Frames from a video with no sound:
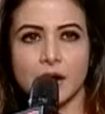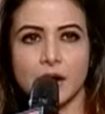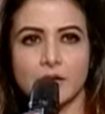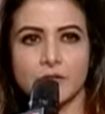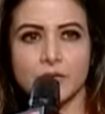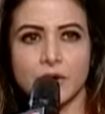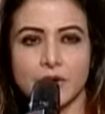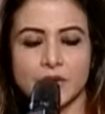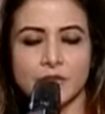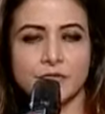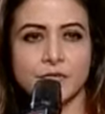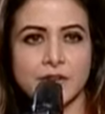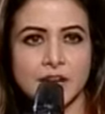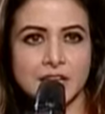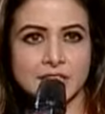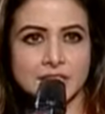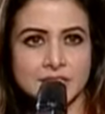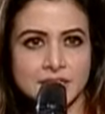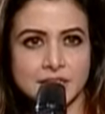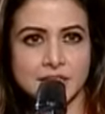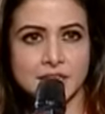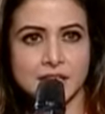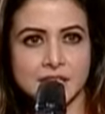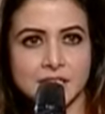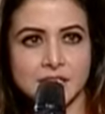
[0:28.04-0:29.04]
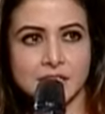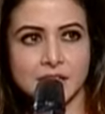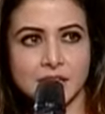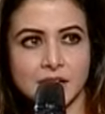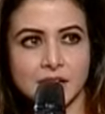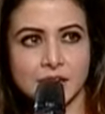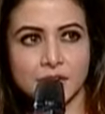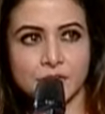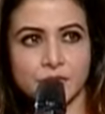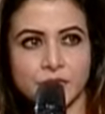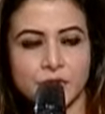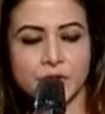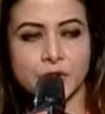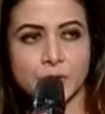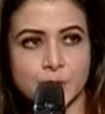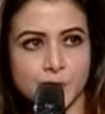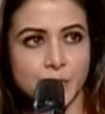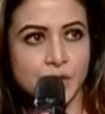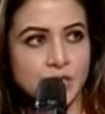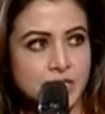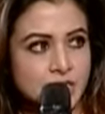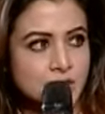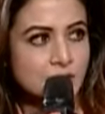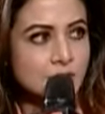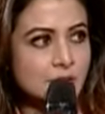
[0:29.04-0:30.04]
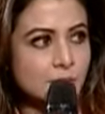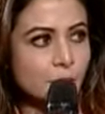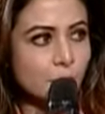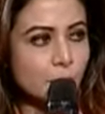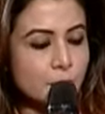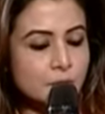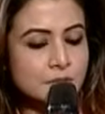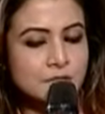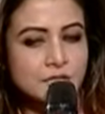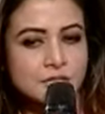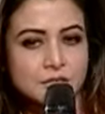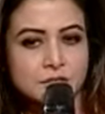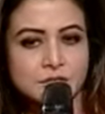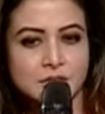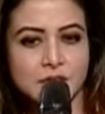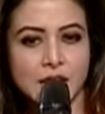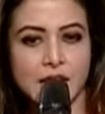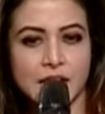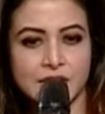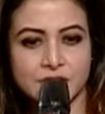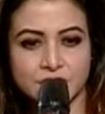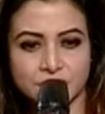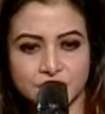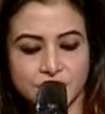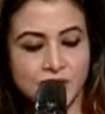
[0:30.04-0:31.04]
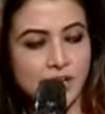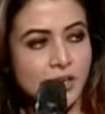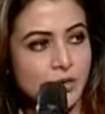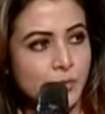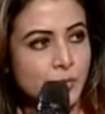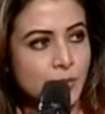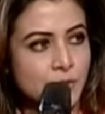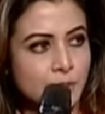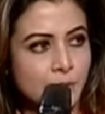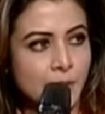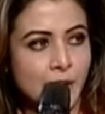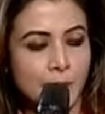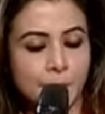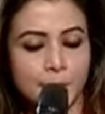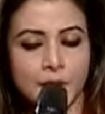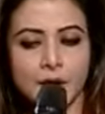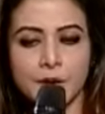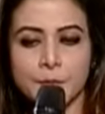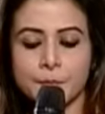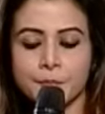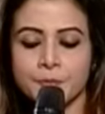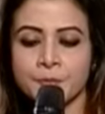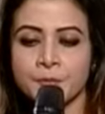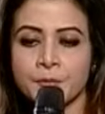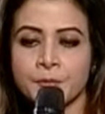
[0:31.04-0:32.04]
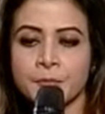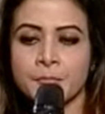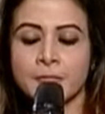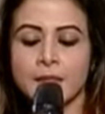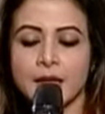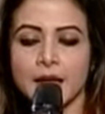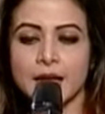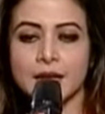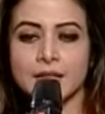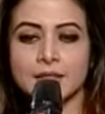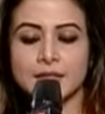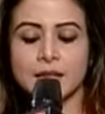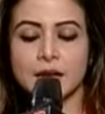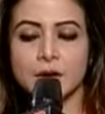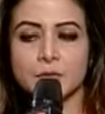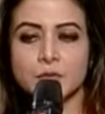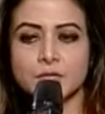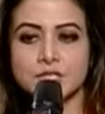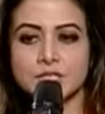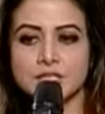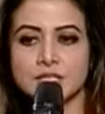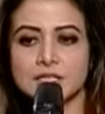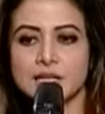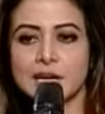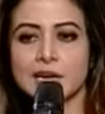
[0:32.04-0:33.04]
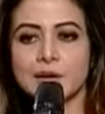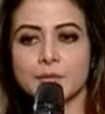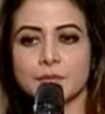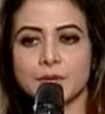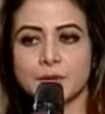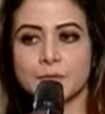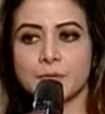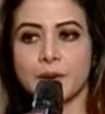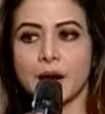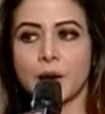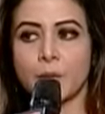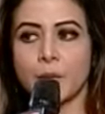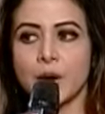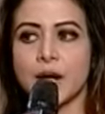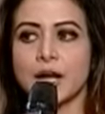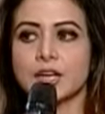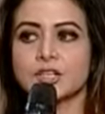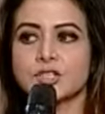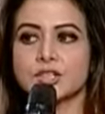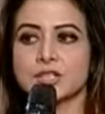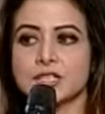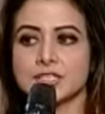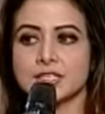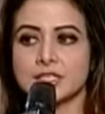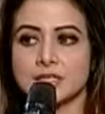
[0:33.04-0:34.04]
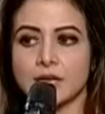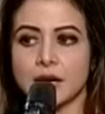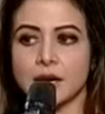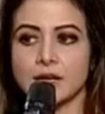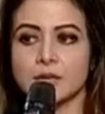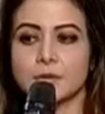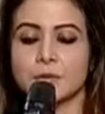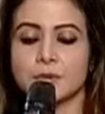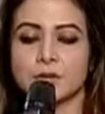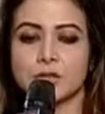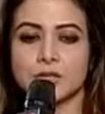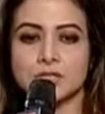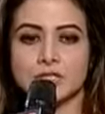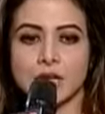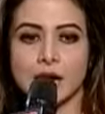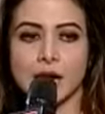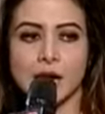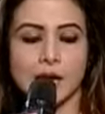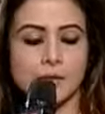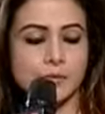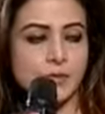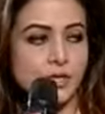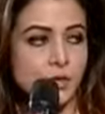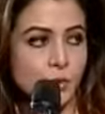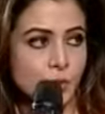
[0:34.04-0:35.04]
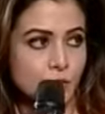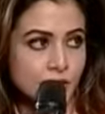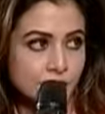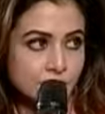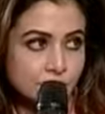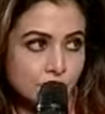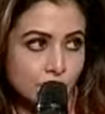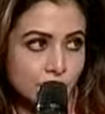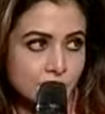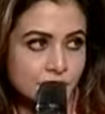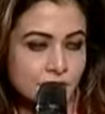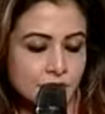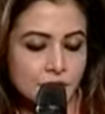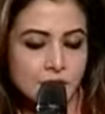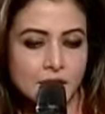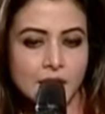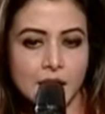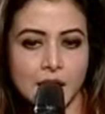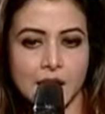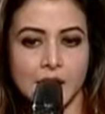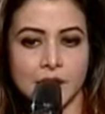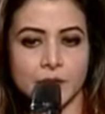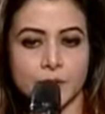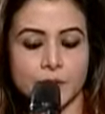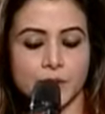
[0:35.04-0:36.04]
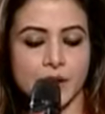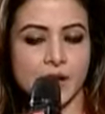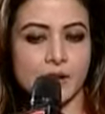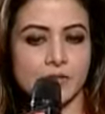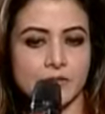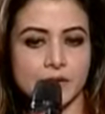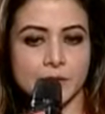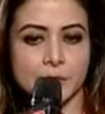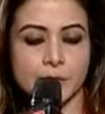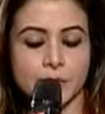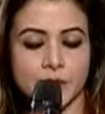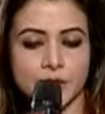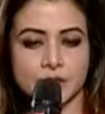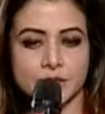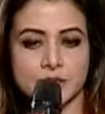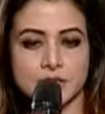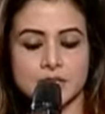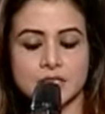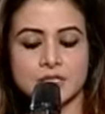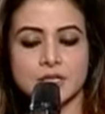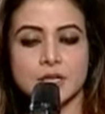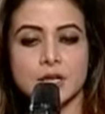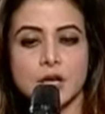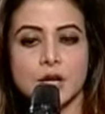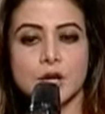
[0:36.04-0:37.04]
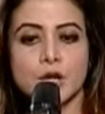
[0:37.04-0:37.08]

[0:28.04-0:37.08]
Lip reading: very fascinating and a very personal moment that I shared with Baba. And that was the time that Baba actually started, because I'm the only daughter. I don't have any brothers.